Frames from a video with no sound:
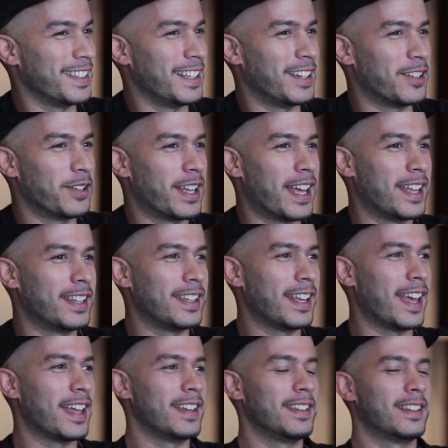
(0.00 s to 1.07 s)

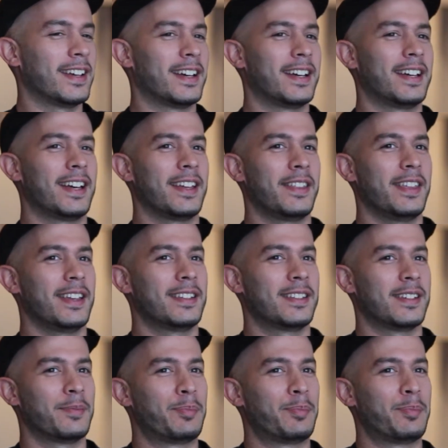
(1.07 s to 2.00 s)
I think it's a